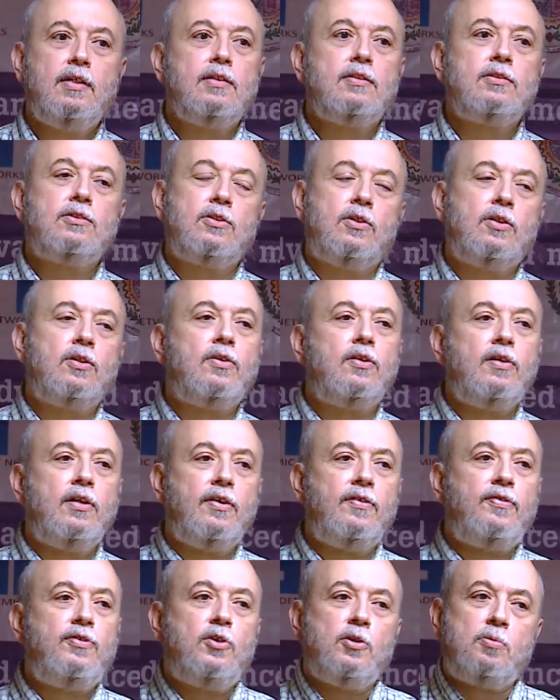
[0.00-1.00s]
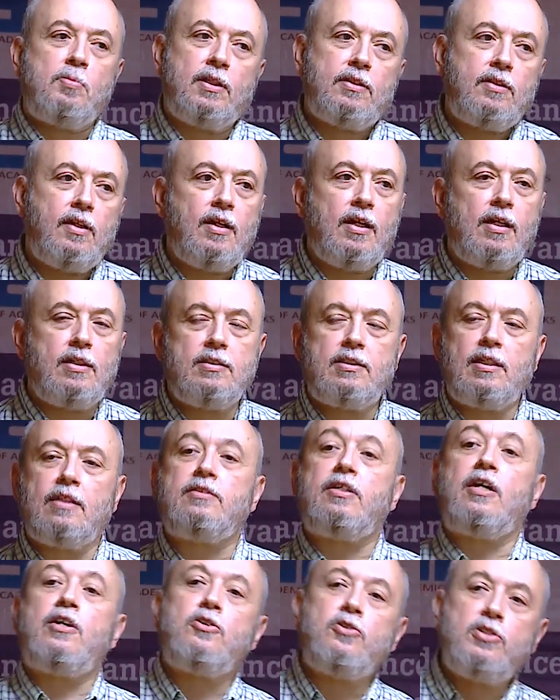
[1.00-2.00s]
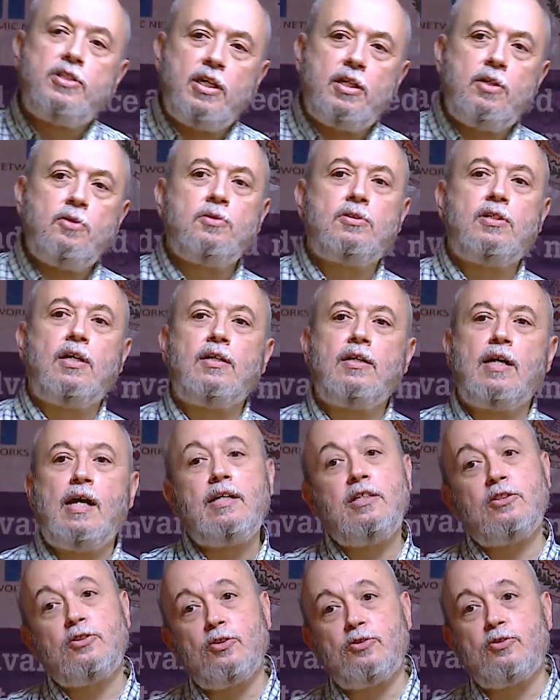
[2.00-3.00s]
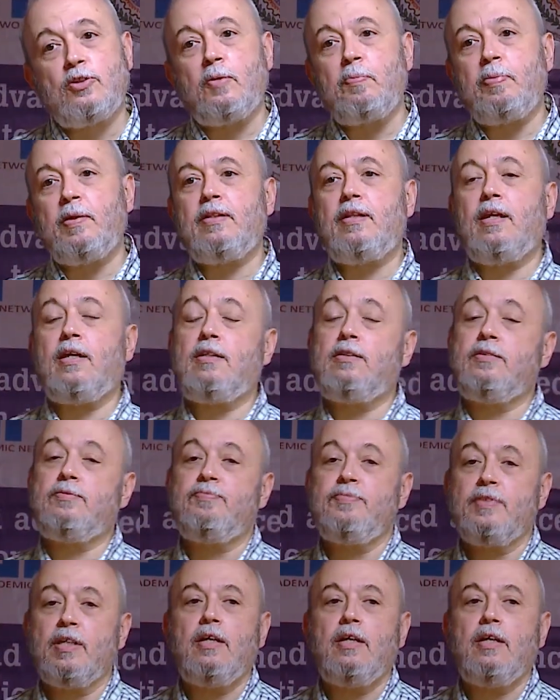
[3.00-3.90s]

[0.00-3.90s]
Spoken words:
So if your material is heterogeneous and anisotropic, then